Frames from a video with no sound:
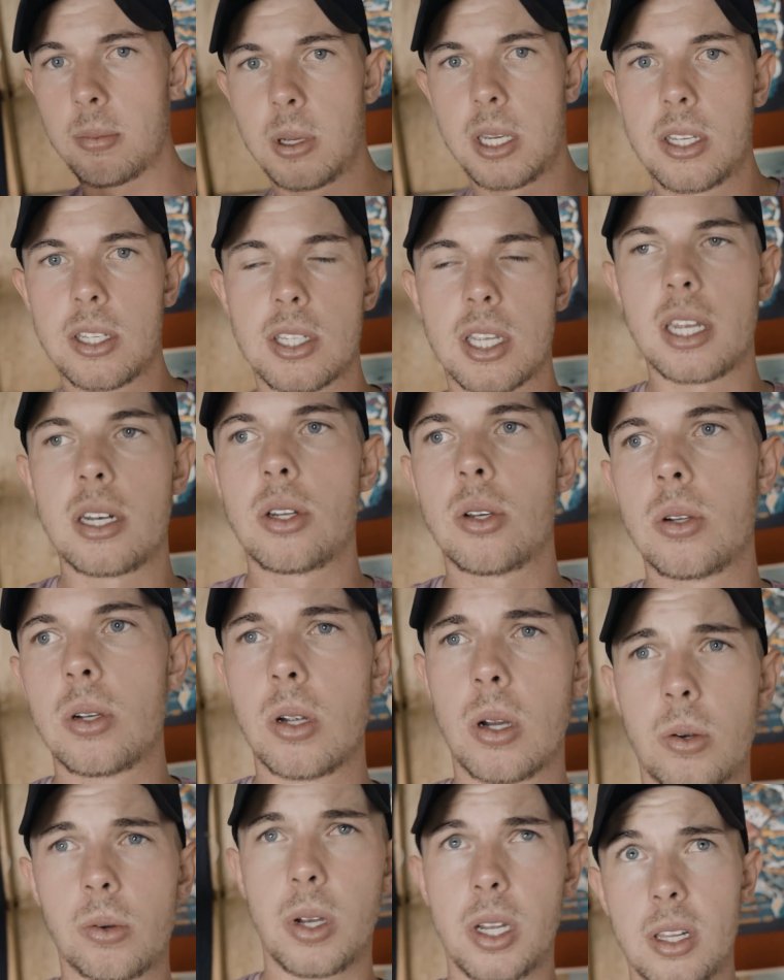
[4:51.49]
because I don't
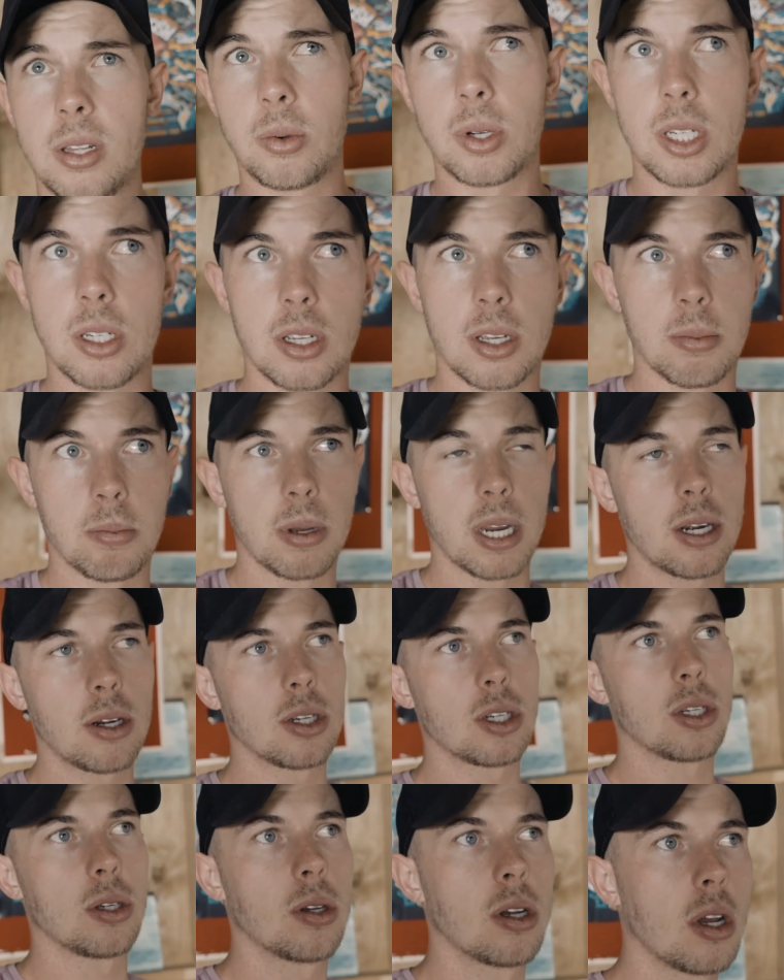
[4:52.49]
know really what to compare
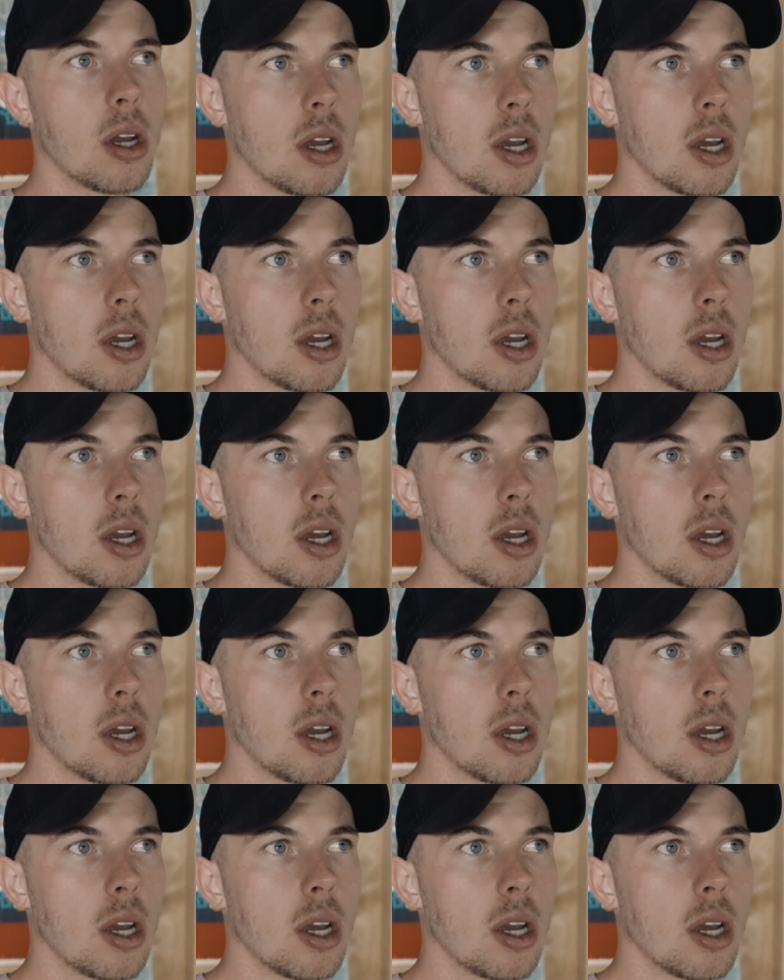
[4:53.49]
it to.